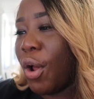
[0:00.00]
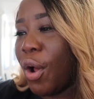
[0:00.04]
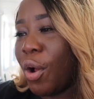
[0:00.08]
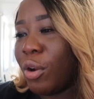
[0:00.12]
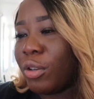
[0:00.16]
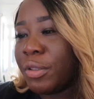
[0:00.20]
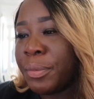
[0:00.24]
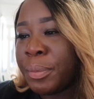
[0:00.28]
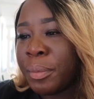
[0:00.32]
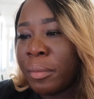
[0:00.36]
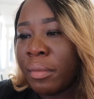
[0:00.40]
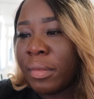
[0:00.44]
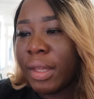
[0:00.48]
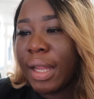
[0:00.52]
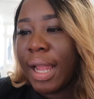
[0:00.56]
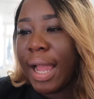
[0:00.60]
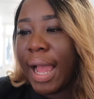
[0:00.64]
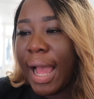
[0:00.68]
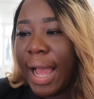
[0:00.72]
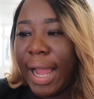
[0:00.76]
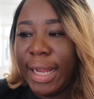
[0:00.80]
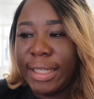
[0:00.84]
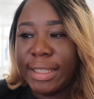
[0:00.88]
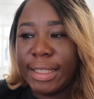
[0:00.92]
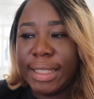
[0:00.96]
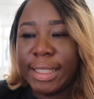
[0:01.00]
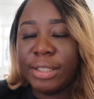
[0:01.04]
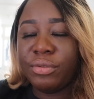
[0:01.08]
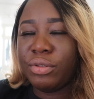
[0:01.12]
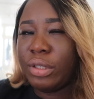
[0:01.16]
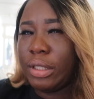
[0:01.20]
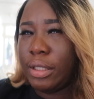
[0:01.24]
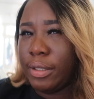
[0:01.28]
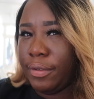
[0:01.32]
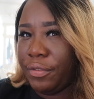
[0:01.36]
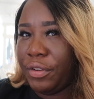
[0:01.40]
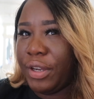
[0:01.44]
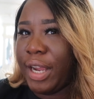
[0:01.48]
Or I did,
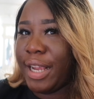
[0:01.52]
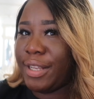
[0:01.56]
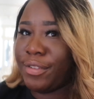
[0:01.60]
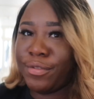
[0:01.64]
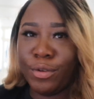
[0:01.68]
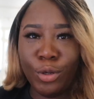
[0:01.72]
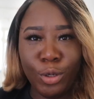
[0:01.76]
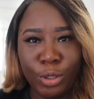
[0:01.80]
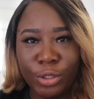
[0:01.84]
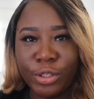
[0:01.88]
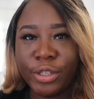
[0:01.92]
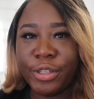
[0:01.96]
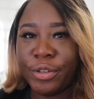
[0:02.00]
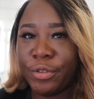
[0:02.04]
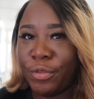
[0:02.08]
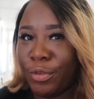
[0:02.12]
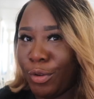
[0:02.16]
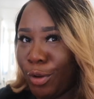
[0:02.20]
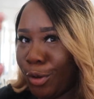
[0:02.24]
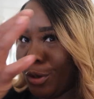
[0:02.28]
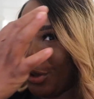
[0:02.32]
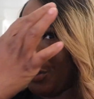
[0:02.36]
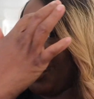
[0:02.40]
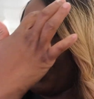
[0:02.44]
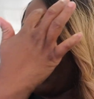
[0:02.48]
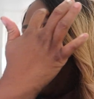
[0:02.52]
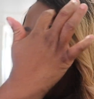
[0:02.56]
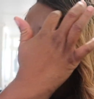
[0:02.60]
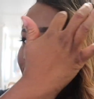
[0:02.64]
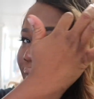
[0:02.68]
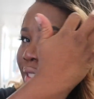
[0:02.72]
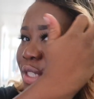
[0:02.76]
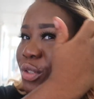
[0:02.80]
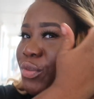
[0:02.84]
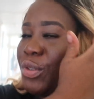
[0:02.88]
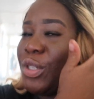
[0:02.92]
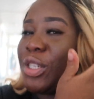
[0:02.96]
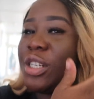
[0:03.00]
if you guys follow us on the vlog, you know I
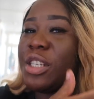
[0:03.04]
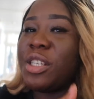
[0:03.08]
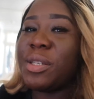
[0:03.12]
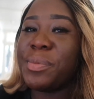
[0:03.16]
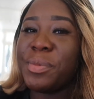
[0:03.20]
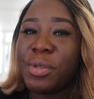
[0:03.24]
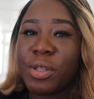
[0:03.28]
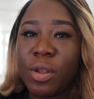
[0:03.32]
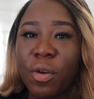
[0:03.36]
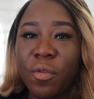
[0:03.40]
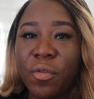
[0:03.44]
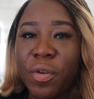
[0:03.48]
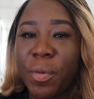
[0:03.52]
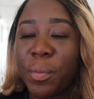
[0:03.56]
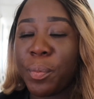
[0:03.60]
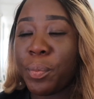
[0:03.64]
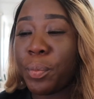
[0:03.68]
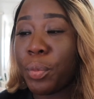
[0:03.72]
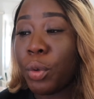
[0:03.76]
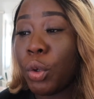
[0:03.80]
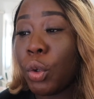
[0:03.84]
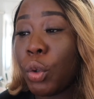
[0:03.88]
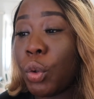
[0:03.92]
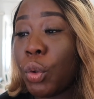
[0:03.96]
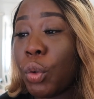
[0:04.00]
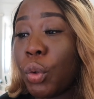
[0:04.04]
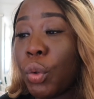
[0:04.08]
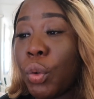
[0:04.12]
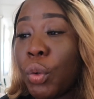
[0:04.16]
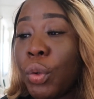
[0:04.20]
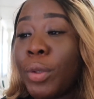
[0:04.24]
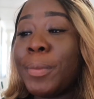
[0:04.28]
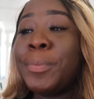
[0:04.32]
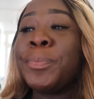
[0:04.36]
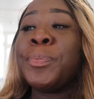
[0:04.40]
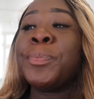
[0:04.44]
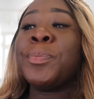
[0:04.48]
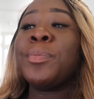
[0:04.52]
did return some stuff from
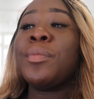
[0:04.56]
Boo.